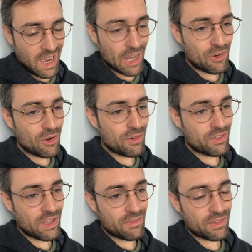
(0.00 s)
I don't know to
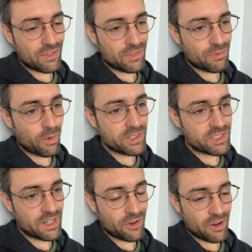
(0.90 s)
say if this is
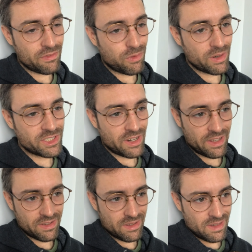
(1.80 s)
fortunate or
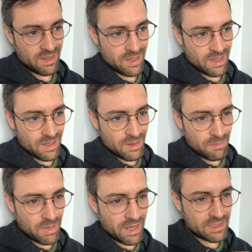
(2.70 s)
unfortunate,
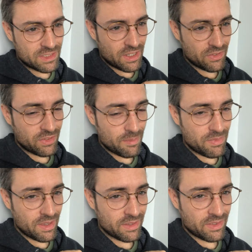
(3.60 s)
but it's just
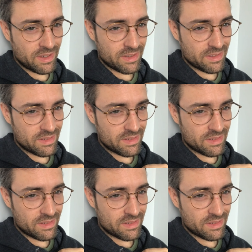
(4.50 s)
something that,